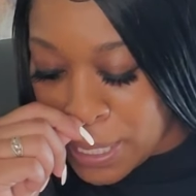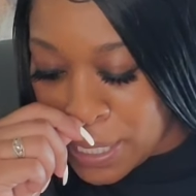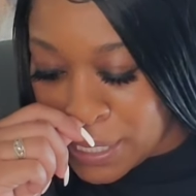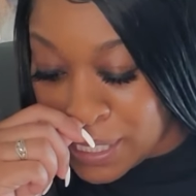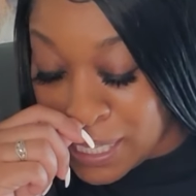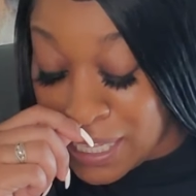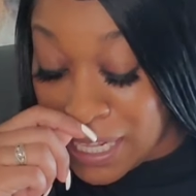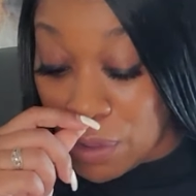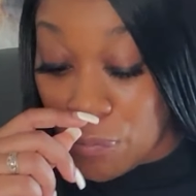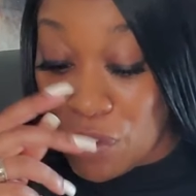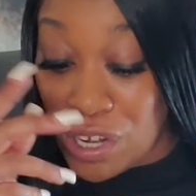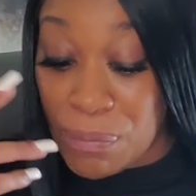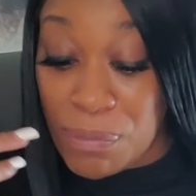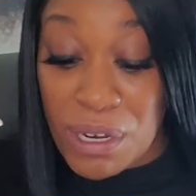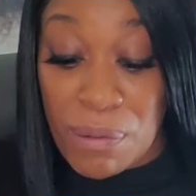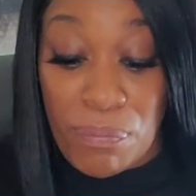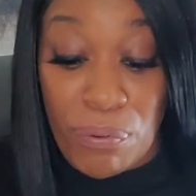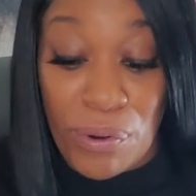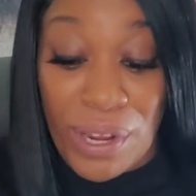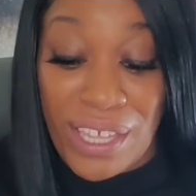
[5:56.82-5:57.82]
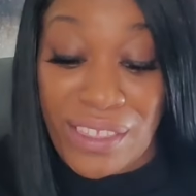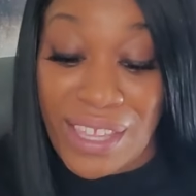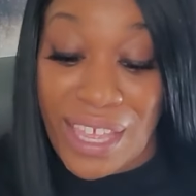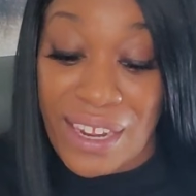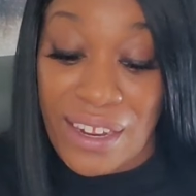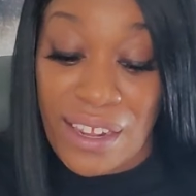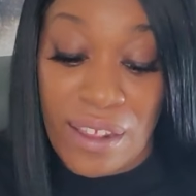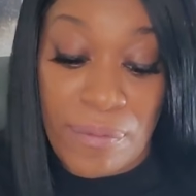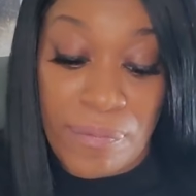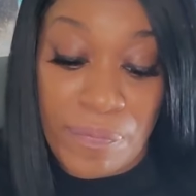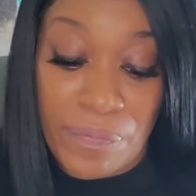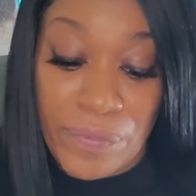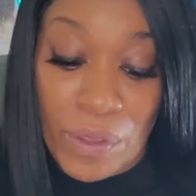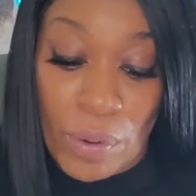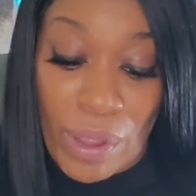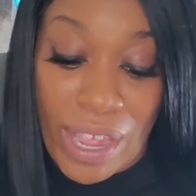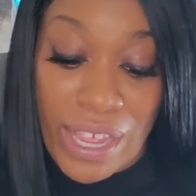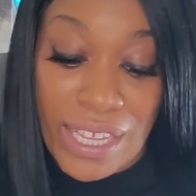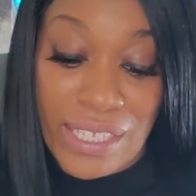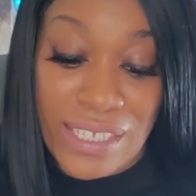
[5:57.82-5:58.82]
yeah, they wanted me to bring that up
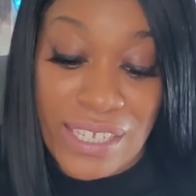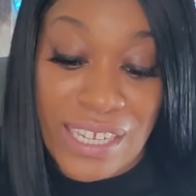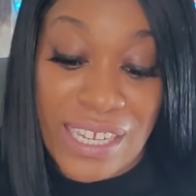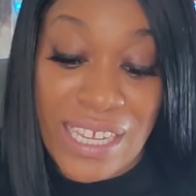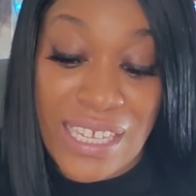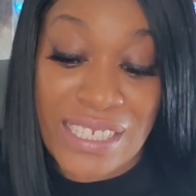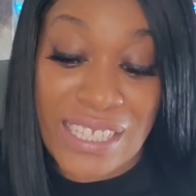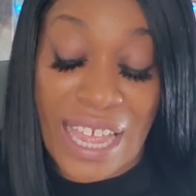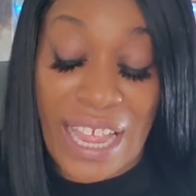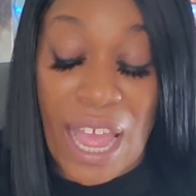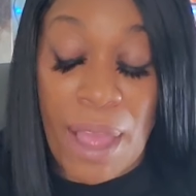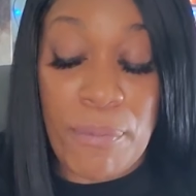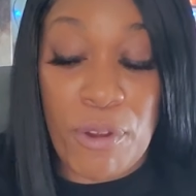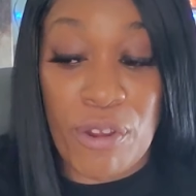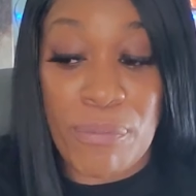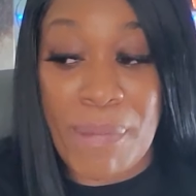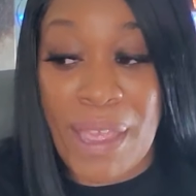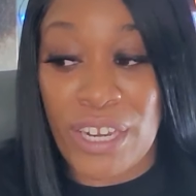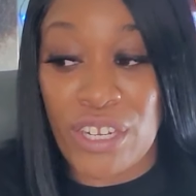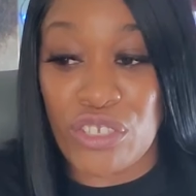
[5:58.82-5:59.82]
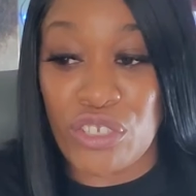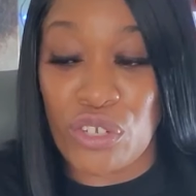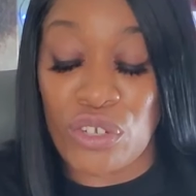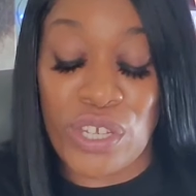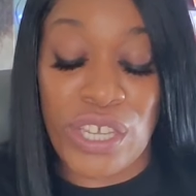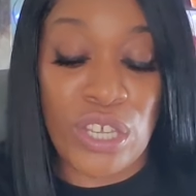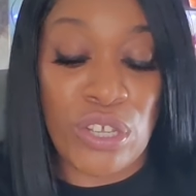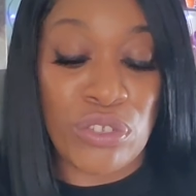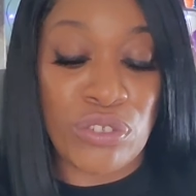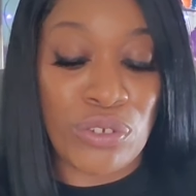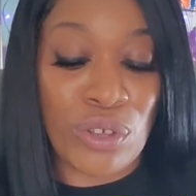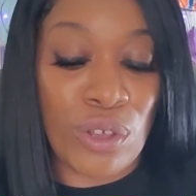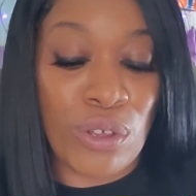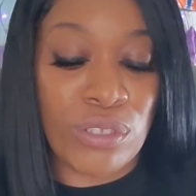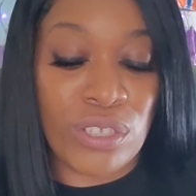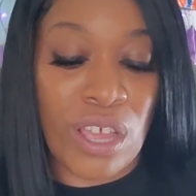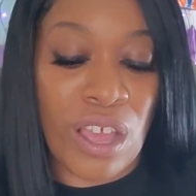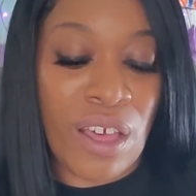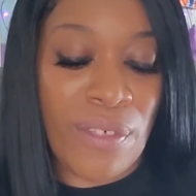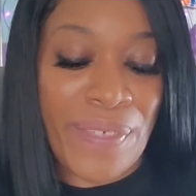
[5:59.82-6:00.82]
Okay, he's like, I'm her manager. He
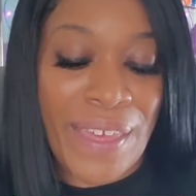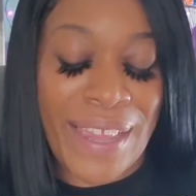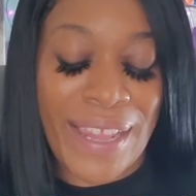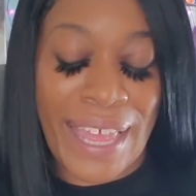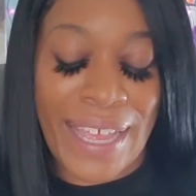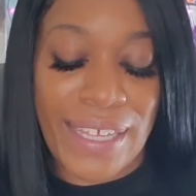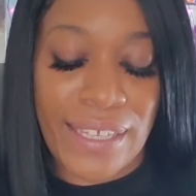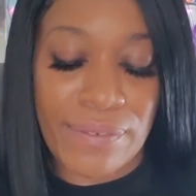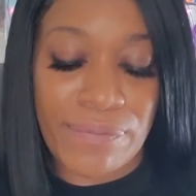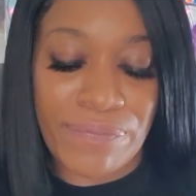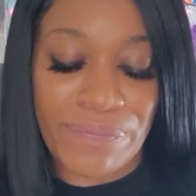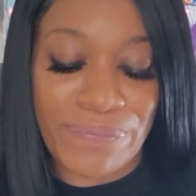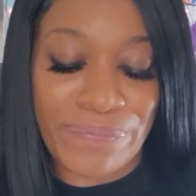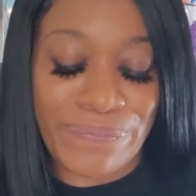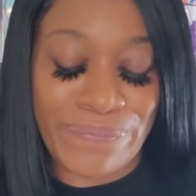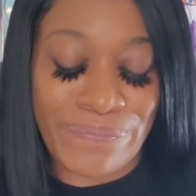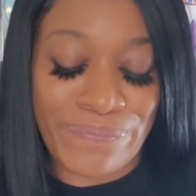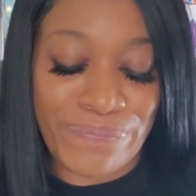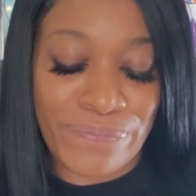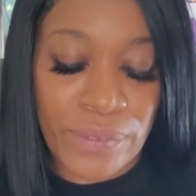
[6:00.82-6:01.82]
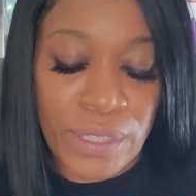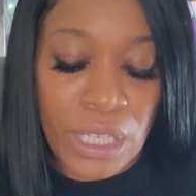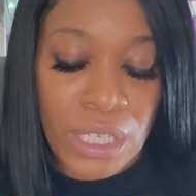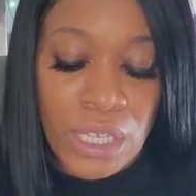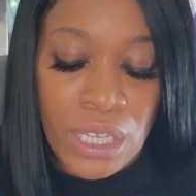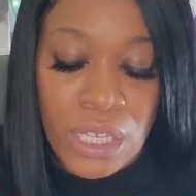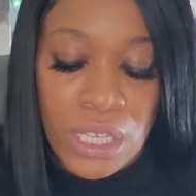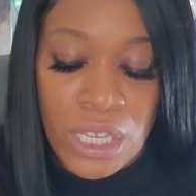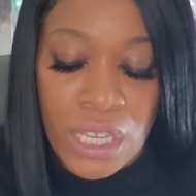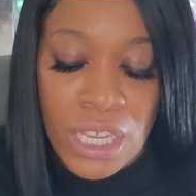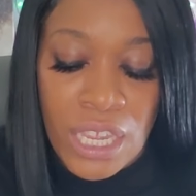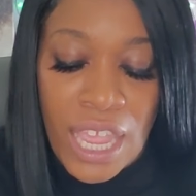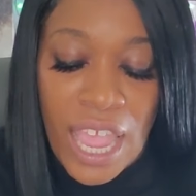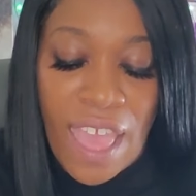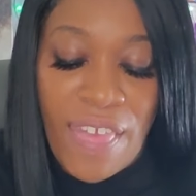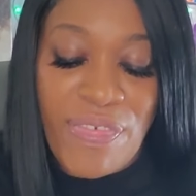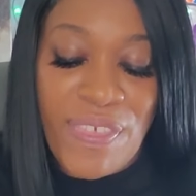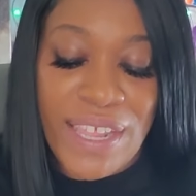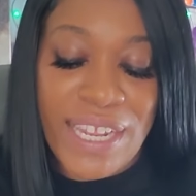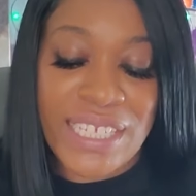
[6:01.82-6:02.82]
controls all that. Like, mm.
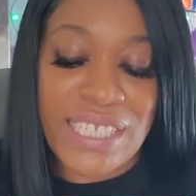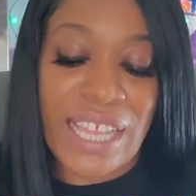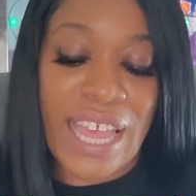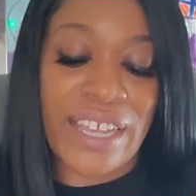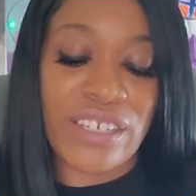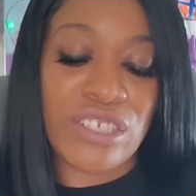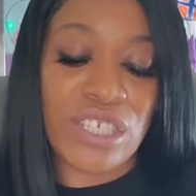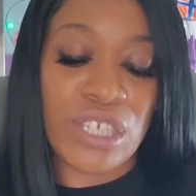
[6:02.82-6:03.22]
and then it's like